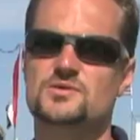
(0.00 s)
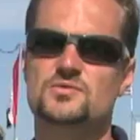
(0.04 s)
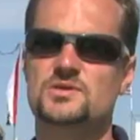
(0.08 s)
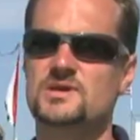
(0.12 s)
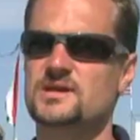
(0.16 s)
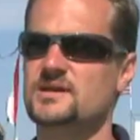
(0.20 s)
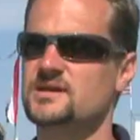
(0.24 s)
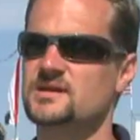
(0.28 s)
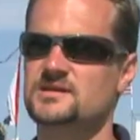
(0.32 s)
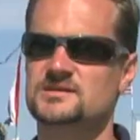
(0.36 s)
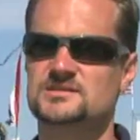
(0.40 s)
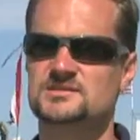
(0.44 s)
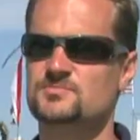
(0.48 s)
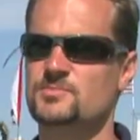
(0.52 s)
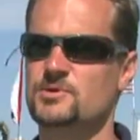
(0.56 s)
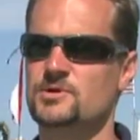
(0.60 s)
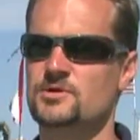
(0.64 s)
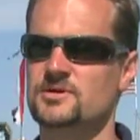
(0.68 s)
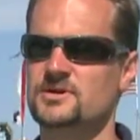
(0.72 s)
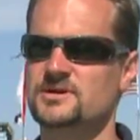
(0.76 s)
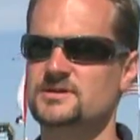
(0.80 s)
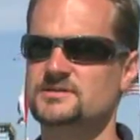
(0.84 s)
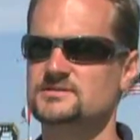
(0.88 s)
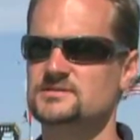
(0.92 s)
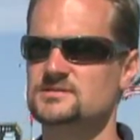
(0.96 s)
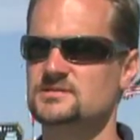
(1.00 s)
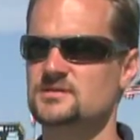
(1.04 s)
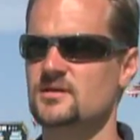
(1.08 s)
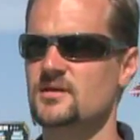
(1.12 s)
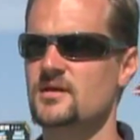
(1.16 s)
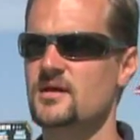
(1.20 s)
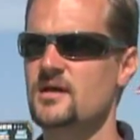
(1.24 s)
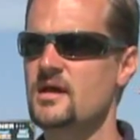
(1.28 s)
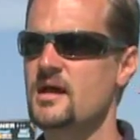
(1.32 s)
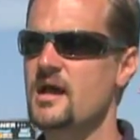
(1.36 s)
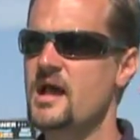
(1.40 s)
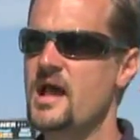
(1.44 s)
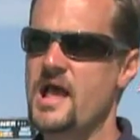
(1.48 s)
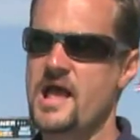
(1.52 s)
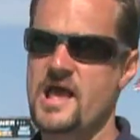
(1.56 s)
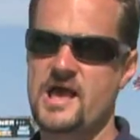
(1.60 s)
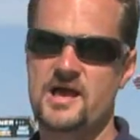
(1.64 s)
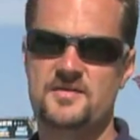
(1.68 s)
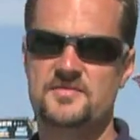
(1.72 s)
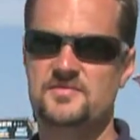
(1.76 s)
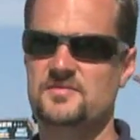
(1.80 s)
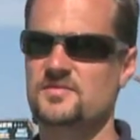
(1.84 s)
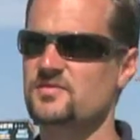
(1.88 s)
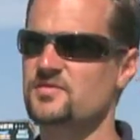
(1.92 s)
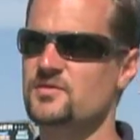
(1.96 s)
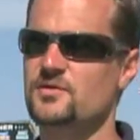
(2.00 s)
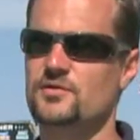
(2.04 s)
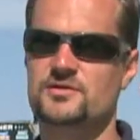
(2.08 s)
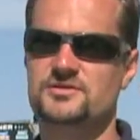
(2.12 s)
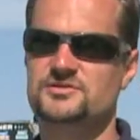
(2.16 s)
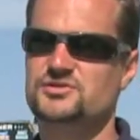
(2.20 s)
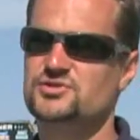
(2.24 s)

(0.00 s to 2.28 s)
unique experience, and they're